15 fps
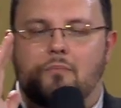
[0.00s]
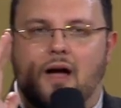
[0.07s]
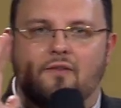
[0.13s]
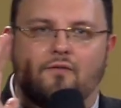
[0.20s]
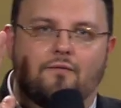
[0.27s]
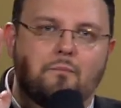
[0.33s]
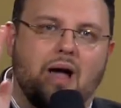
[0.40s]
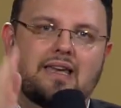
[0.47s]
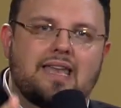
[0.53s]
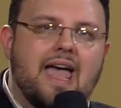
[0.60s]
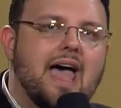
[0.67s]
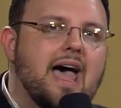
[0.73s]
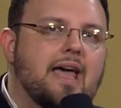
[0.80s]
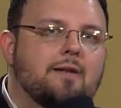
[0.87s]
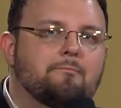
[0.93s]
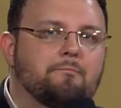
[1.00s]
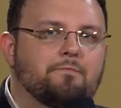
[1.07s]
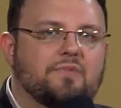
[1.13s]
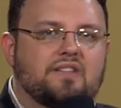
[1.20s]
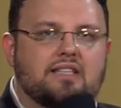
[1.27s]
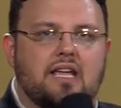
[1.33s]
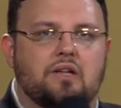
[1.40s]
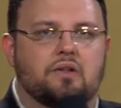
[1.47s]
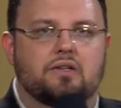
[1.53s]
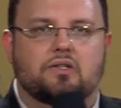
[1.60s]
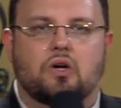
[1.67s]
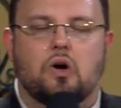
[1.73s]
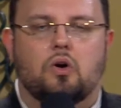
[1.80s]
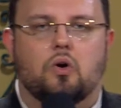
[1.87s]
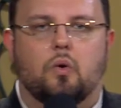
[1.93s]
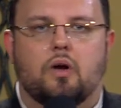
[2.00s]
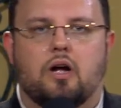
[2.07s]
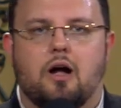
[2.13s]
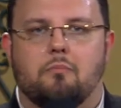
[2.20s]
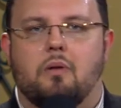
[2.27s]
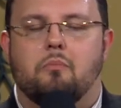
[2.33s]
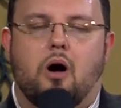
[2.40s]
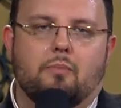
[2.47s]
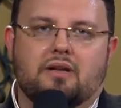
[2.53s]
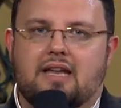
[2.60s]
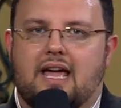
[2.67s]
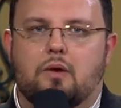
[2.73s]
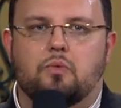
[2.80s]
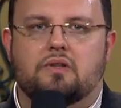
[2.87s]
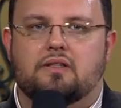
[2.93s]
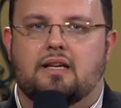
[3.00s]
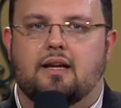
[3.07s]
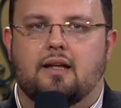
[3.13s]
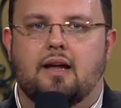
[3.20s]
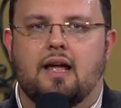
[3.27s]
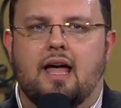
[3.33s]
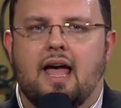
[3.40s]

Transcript: My, my dad sang this song growing up. My mom and dad would sing it.